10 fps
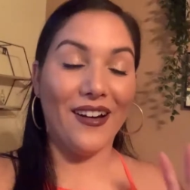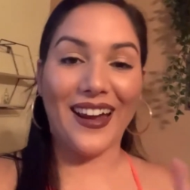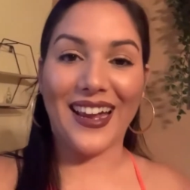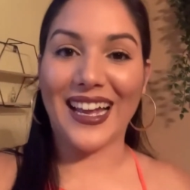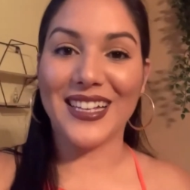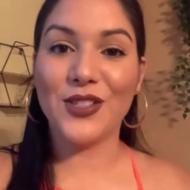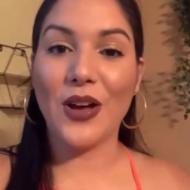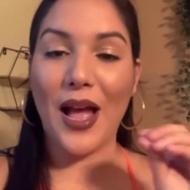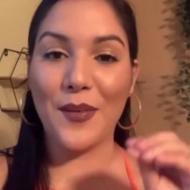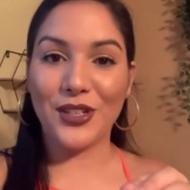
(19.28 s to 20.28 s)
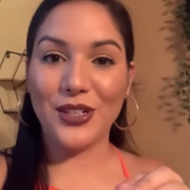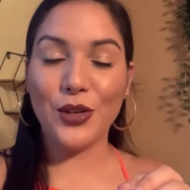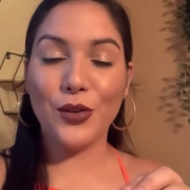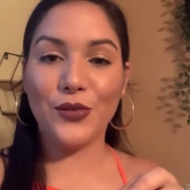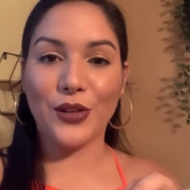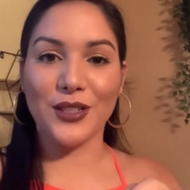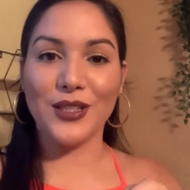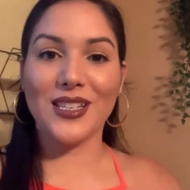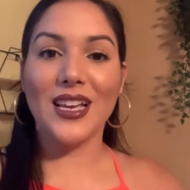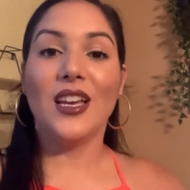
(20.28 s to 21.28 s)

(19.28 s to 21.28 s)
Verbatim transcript: All right, guys, so I'm gonna go first.